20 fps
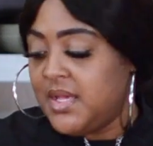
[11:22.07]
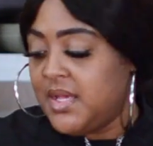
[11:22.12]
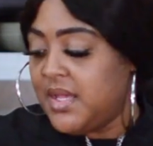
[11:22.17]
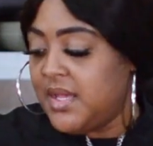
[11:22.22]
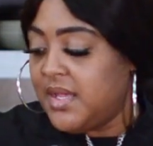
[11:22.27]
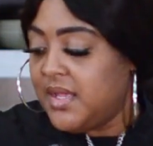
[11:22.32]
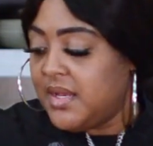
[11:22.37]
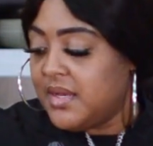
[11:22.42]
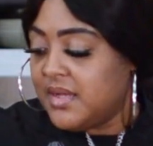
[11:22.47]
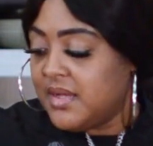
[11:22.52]

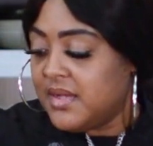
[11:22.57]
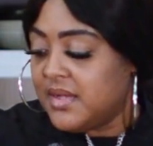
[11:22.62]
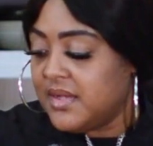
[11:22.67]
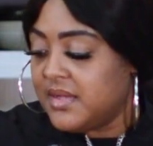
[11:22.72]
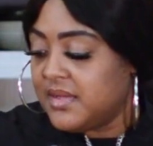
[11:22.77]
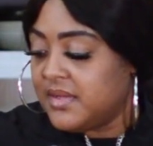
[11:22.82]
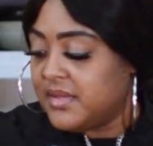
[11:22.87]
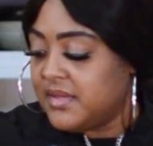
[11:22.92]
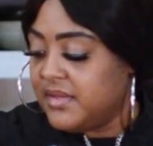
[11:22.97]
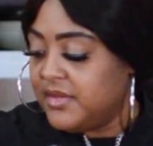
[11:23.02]

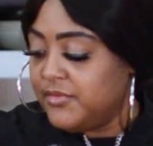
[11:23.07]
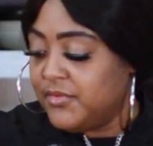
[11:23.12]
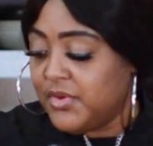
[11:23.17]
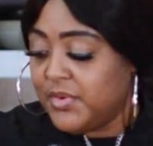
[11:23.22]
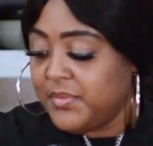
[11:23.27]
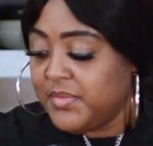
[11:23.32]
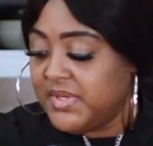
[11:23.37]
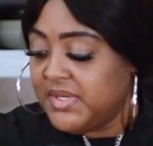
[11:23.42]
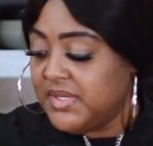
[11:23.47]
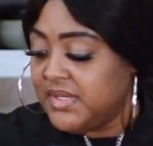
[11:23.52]
and you
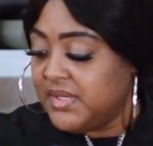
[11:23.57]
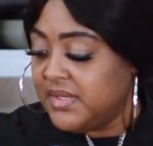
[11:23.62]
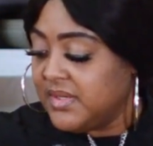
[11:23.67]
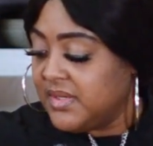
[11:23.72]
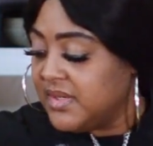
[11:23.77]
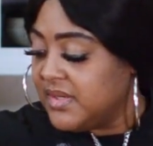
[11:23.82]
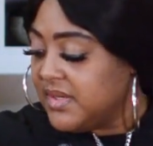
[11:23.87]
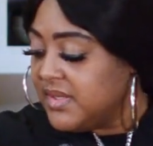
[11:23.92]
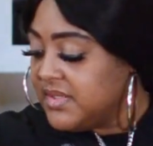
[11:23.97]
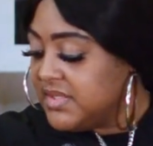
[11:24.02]
won't be
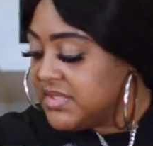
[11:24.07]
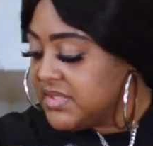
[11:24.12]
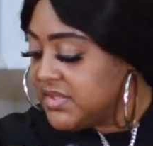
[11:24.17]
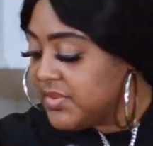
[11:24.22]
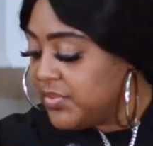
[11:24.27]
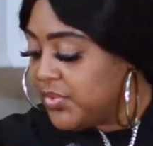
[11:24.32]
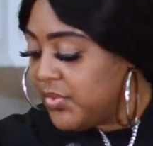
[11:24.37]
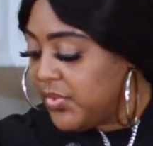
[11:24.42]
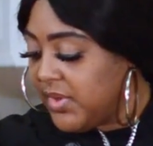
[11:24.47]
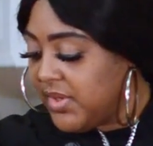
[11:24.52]

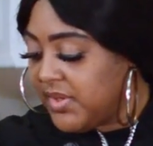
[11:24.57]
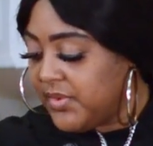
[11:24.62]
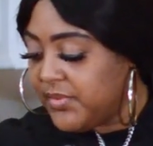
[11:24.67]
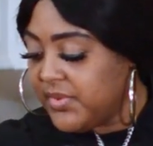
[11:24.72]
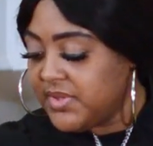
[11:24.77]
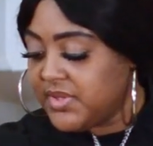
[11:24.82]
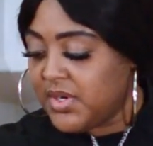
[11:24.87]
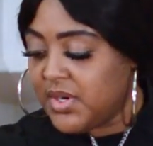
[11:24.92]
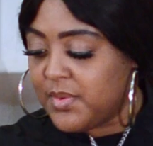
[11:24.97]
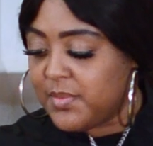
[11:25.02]
disappointed
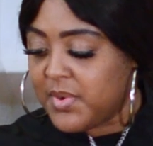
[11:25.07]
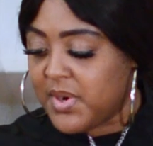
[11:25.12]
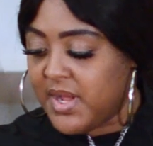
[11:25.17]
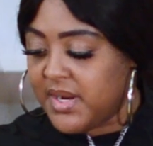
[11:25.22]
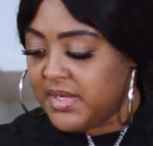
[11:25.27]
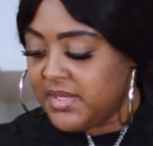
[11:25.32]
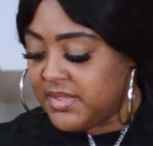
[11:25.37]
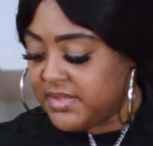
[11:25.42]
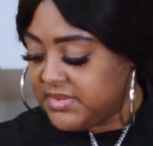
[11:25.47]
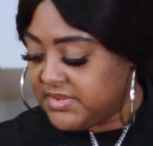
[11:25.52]
with her
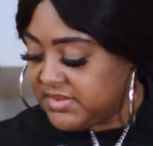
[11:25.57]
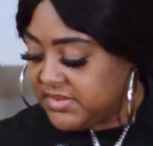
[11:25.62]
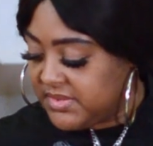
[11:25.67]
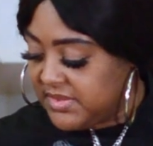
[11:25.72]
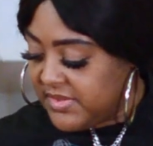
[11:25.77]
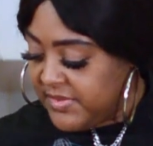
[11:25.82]
products.